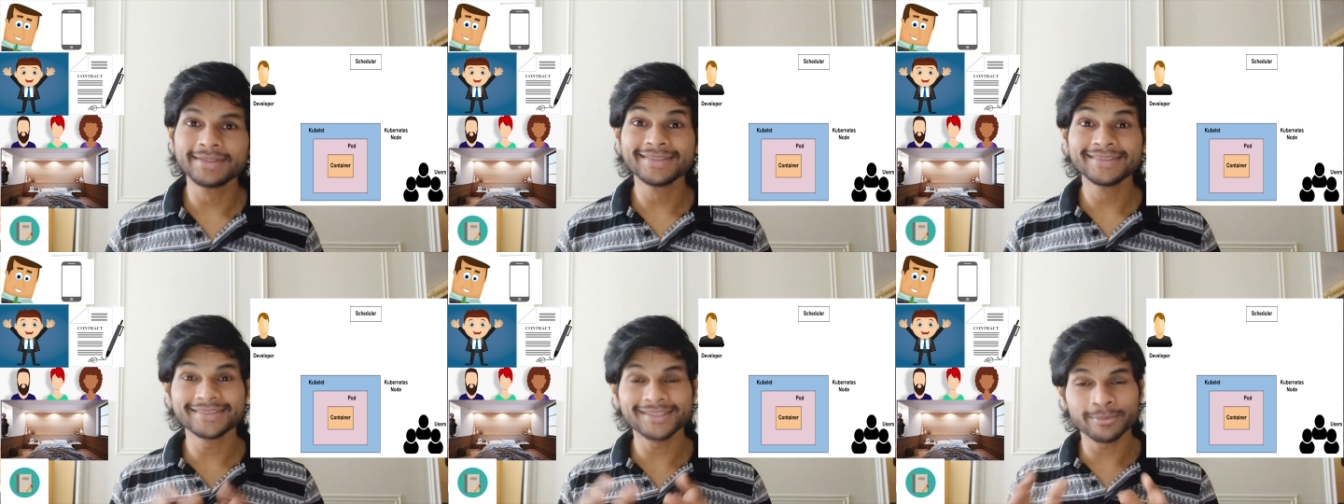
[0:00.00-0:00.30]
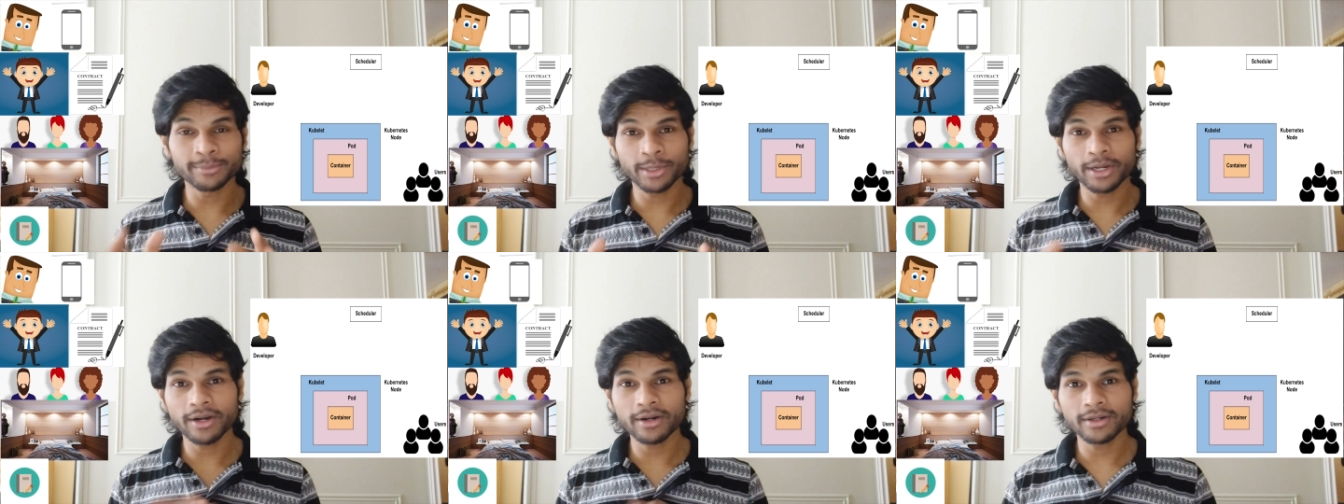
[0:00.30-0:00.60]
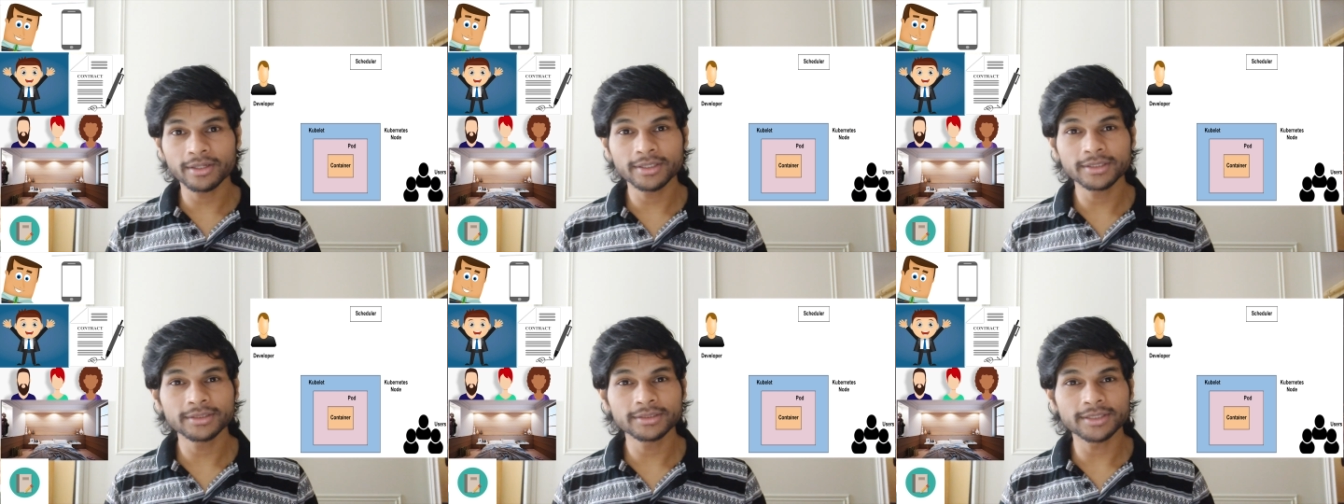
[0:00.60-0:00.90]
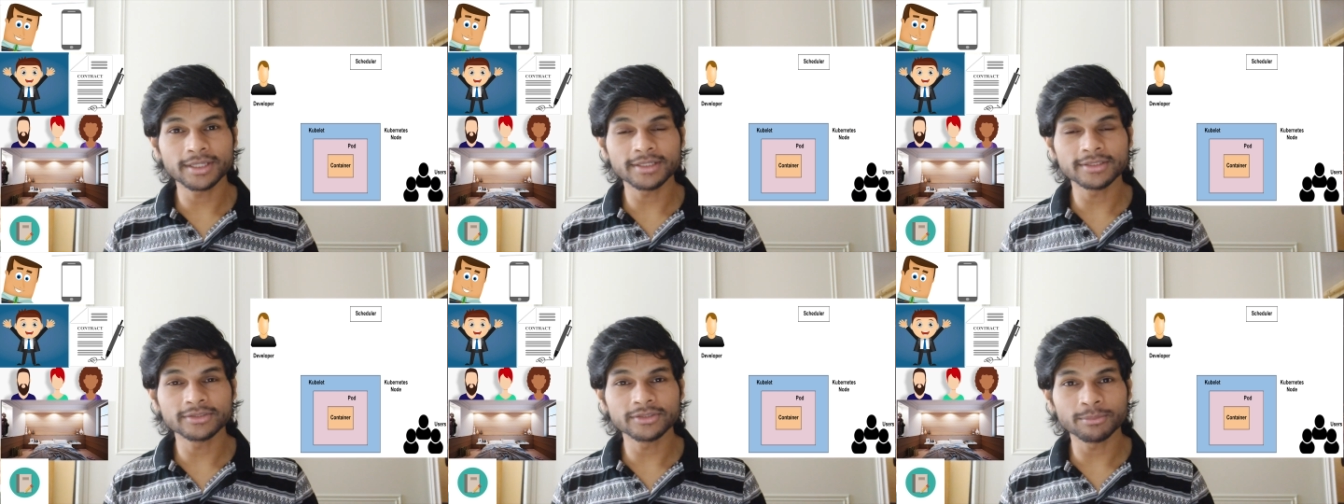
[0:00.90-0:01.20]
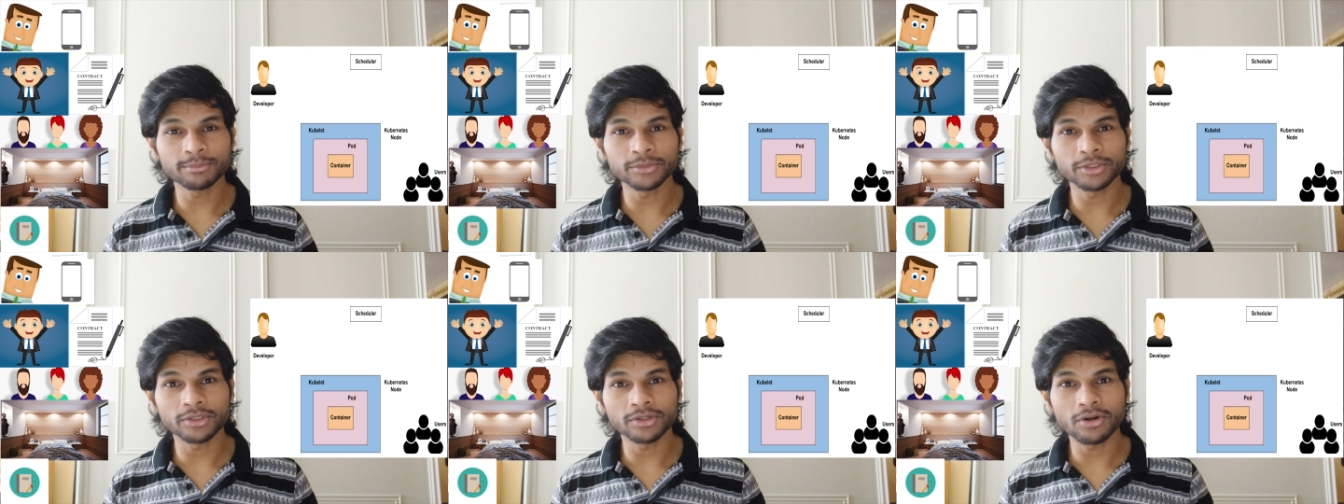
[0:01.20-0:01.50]
Similarly, there is
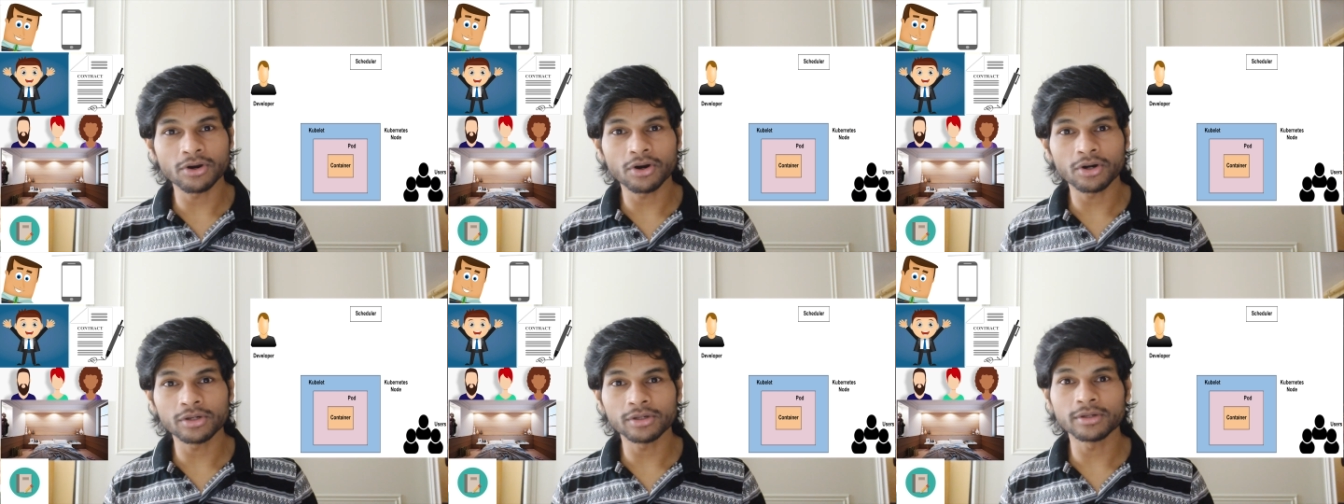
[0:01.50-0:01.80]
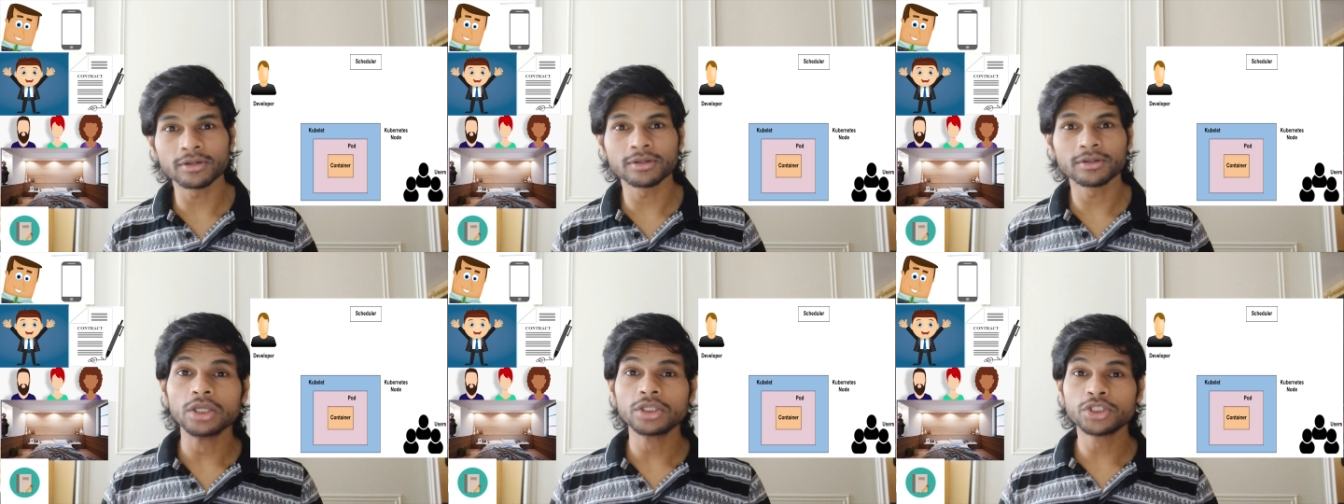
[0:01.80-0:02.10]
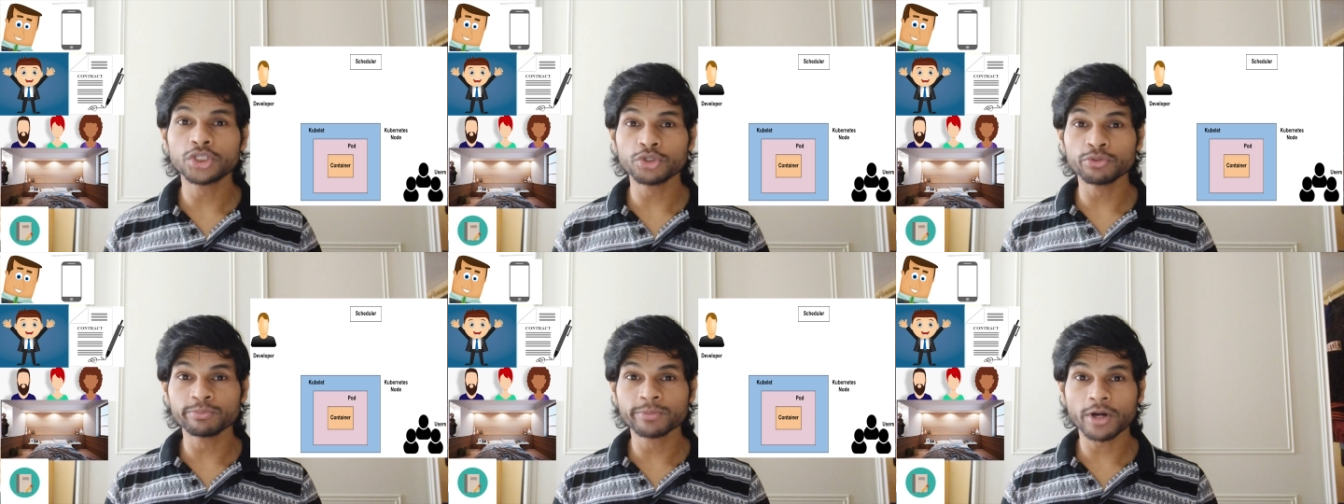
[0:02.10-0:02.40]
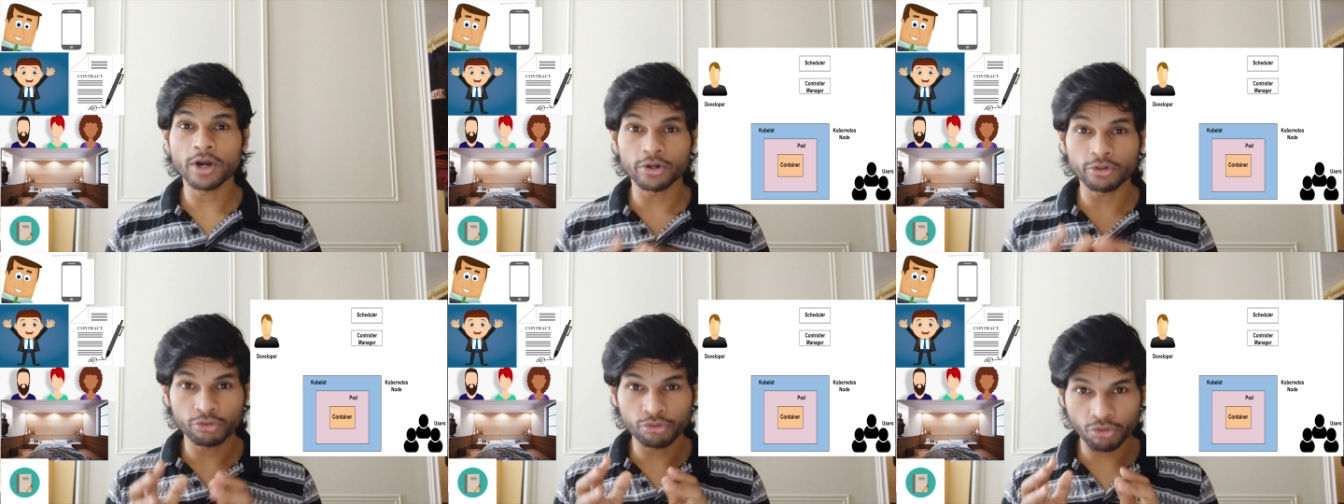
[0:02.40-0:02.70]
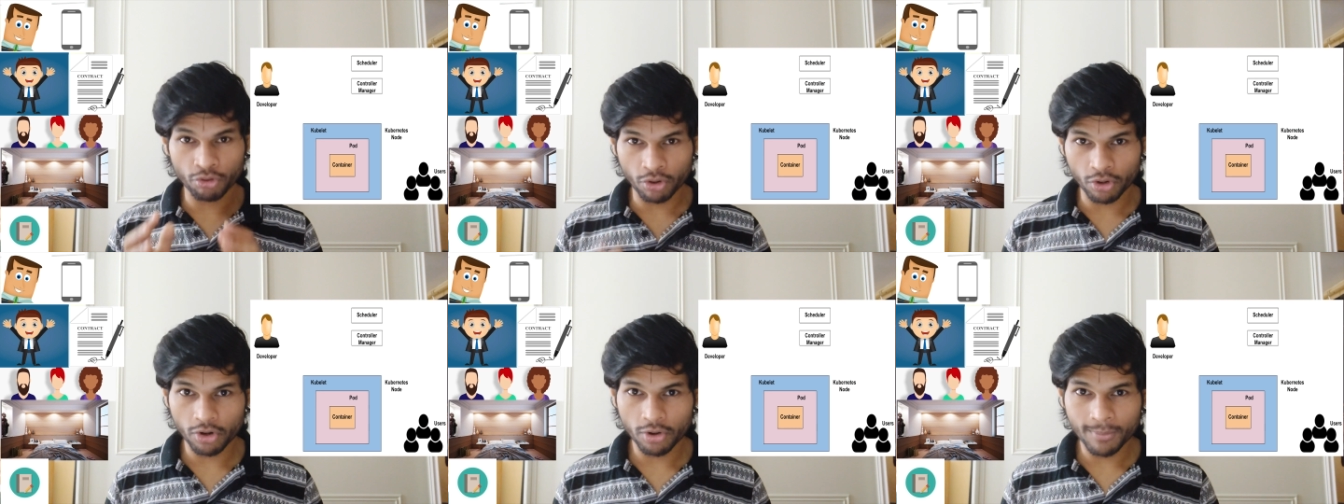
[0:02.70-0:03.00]
something called Kube
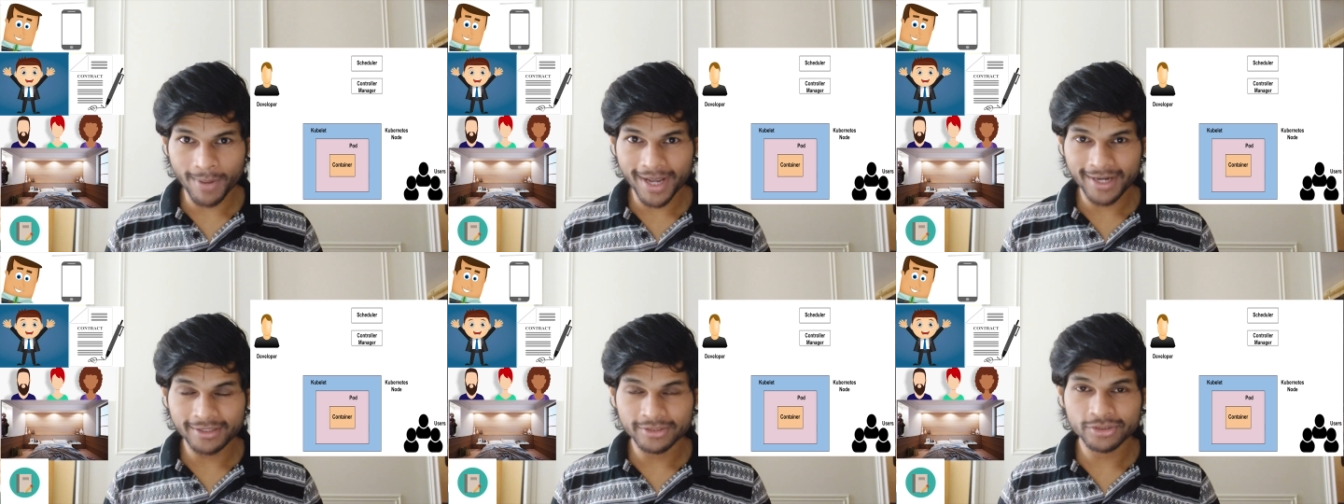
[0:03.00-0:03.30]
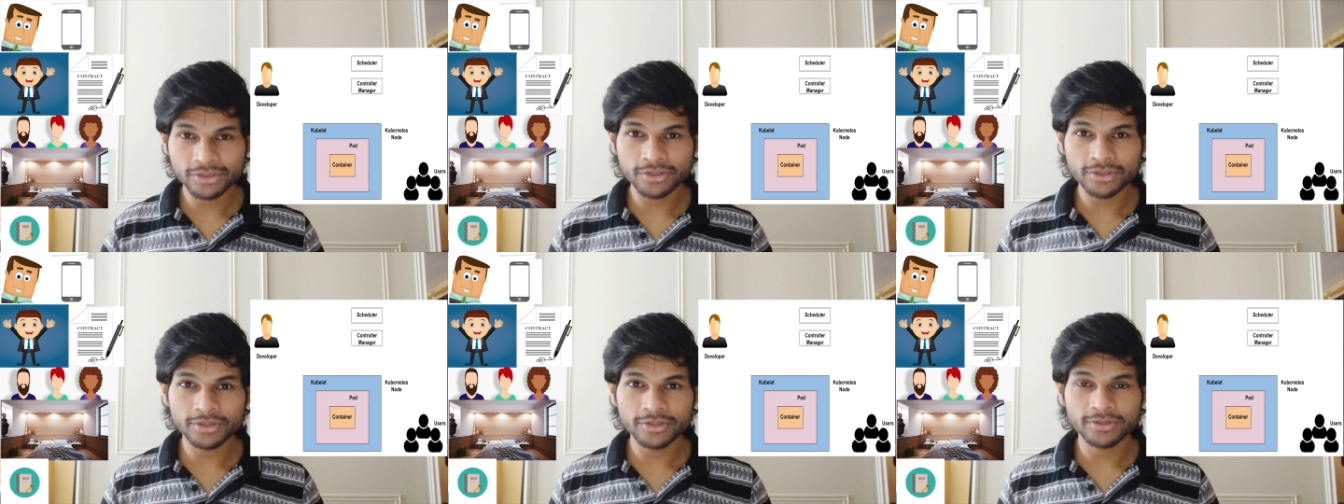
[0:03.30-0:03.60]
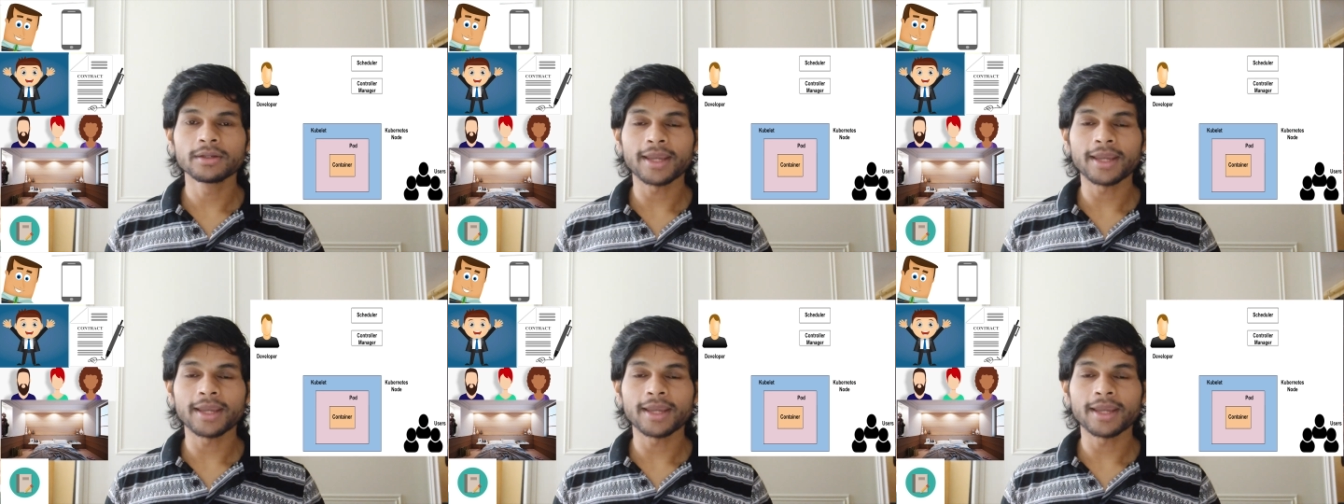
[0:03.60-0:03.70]
Controller Manager,